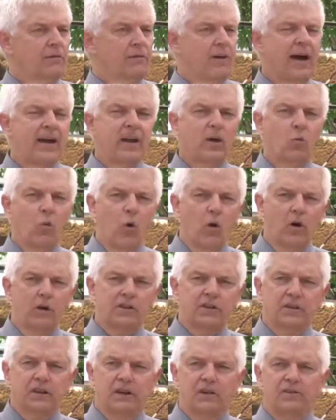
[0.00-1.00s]
fighting
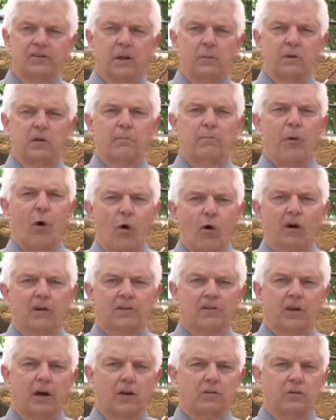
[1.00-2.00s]
wars against some of the
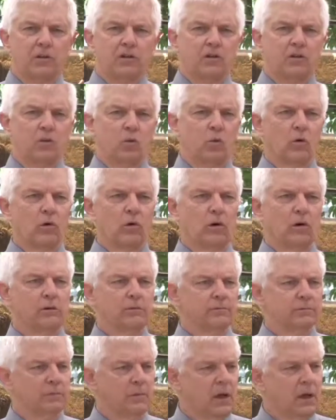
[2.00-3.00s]
poorest countries in the world.
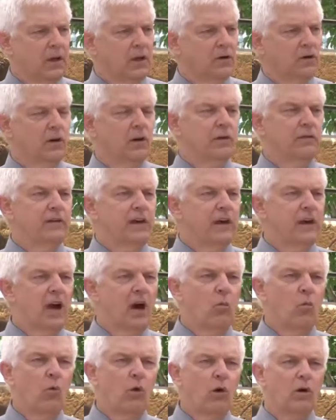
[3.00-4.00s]
During the
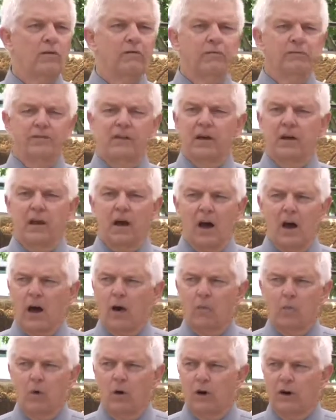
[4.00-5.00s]
Vietnam War,
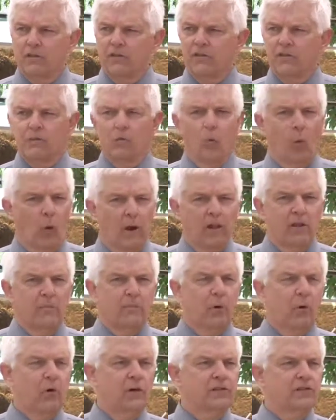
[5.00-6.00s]
Vietnam was one of the
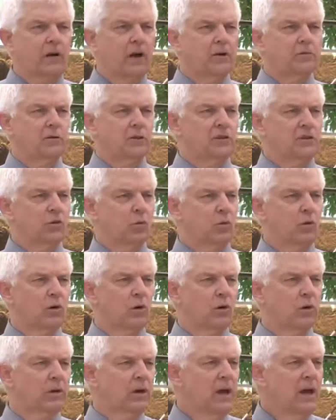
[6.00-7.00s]
poorest countries in the
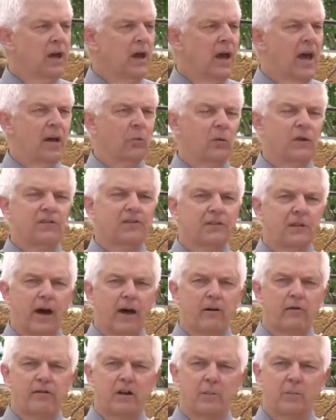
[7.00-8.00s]
world, and we
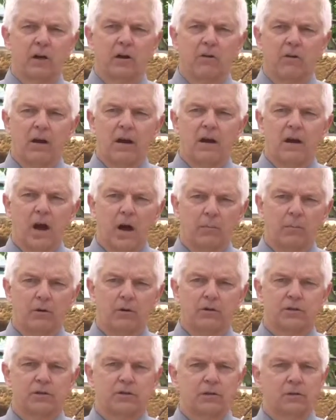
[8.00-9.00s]
slaughtered them in great
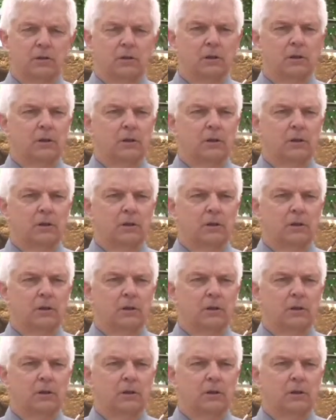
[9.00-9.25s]
numbers.